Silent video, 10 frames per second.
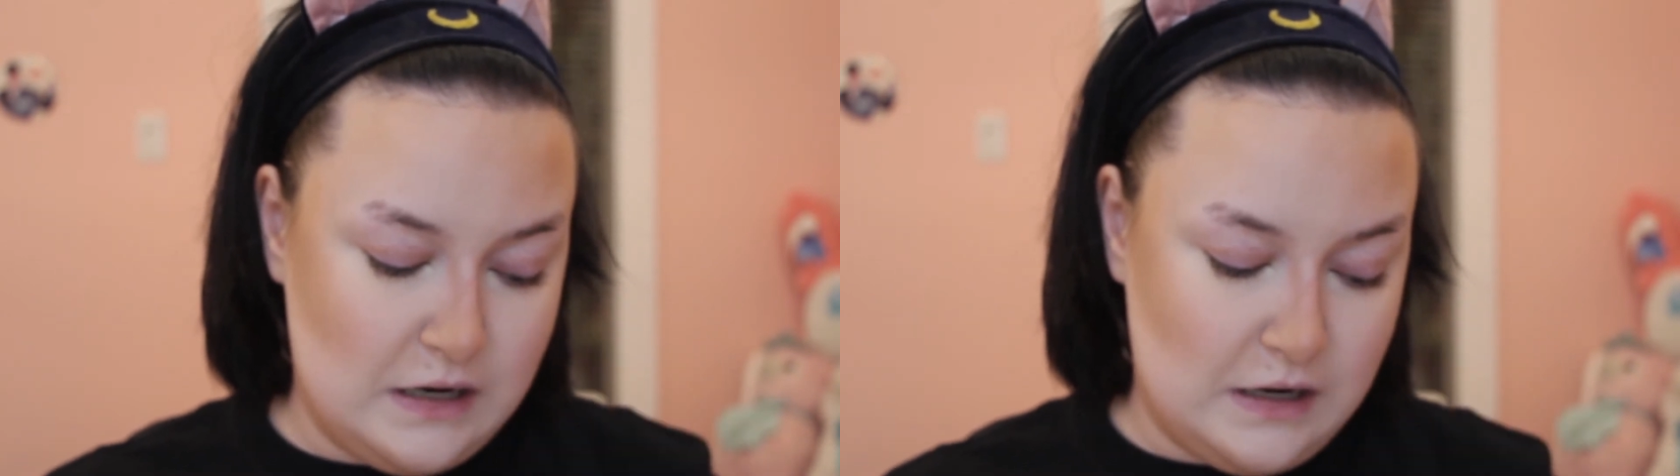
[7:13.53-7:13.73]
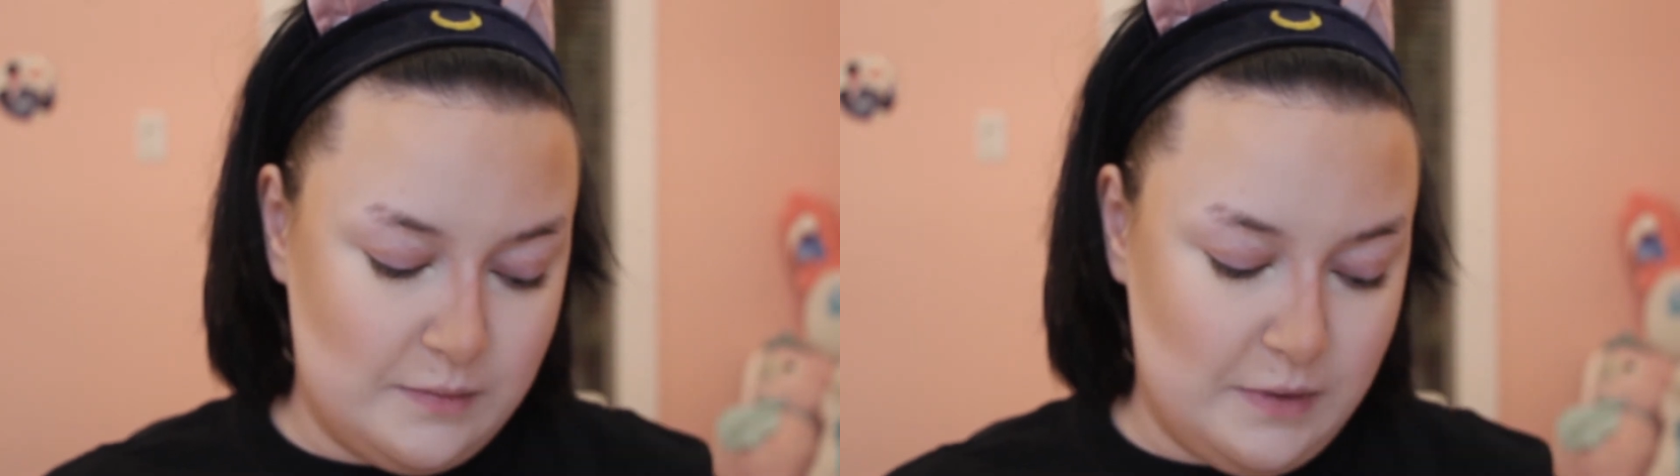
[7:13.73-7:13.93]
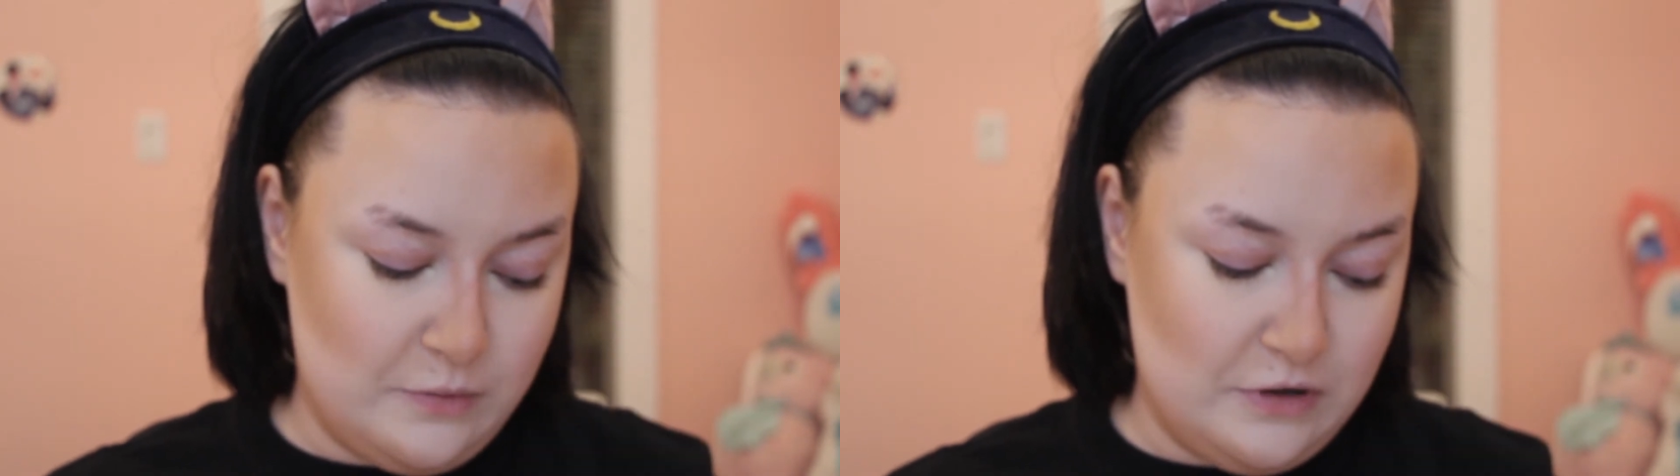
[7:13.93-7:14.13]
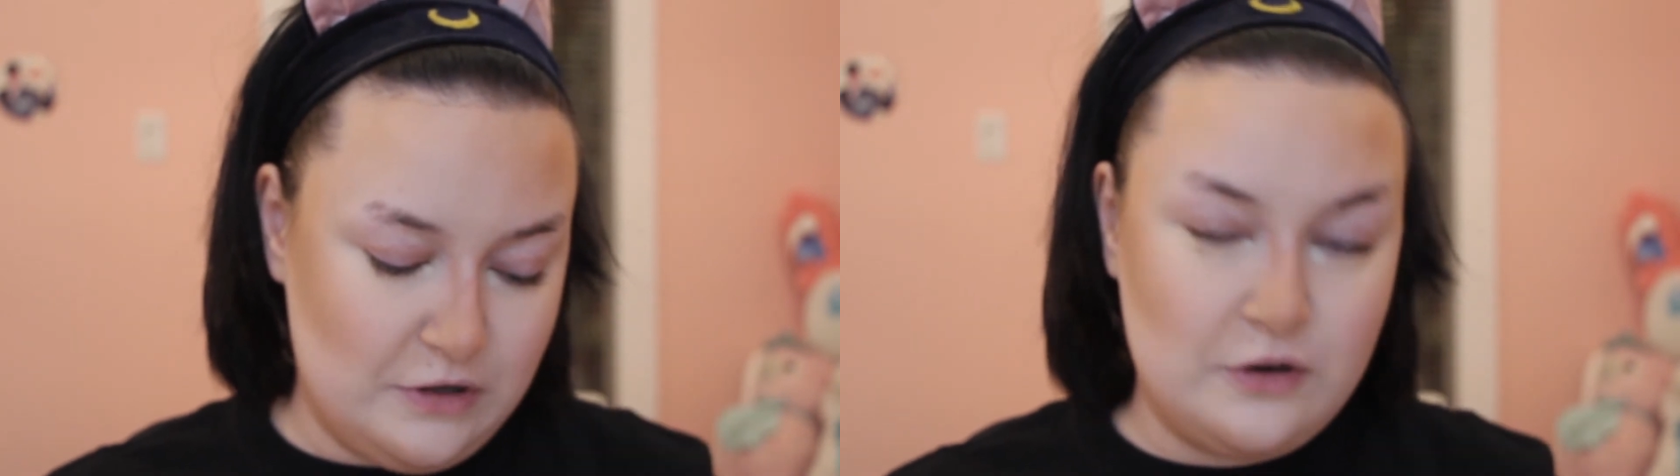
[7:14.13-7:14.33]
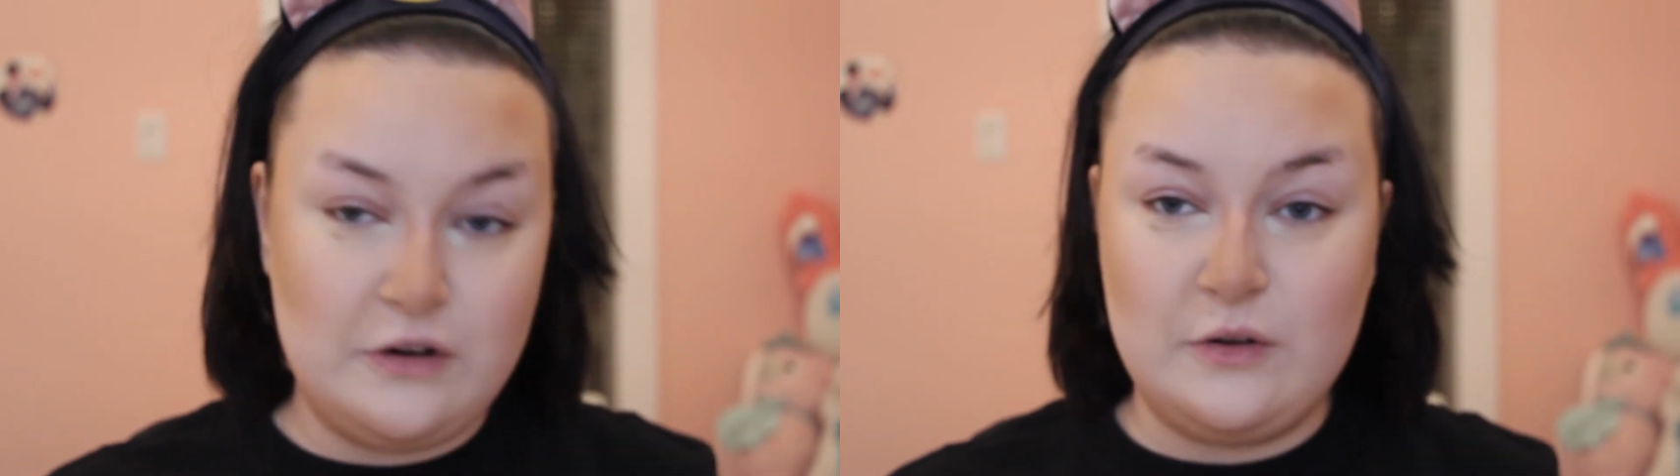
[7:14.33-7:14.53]
I'm going
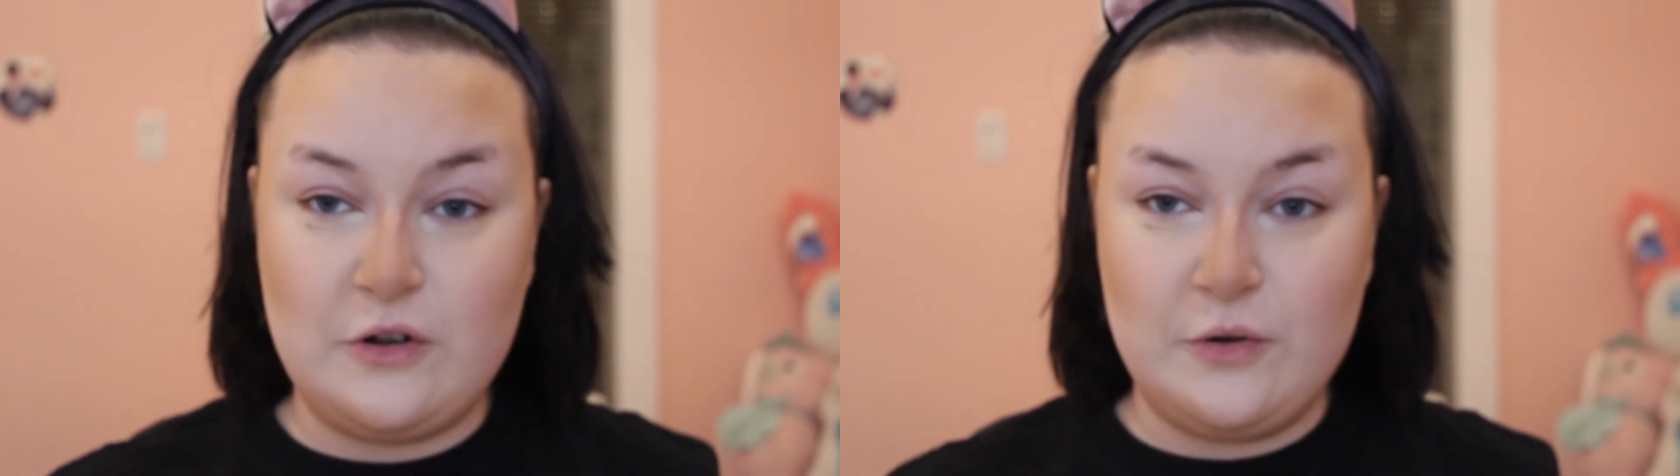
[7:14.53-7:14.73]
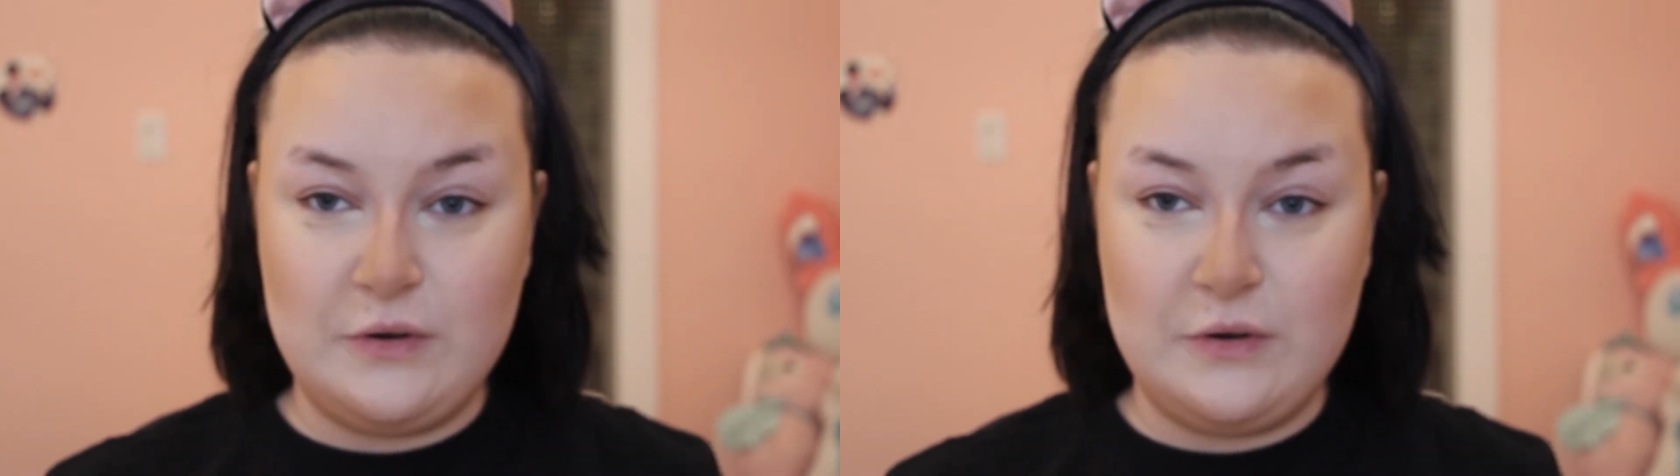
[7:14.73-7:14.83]
to go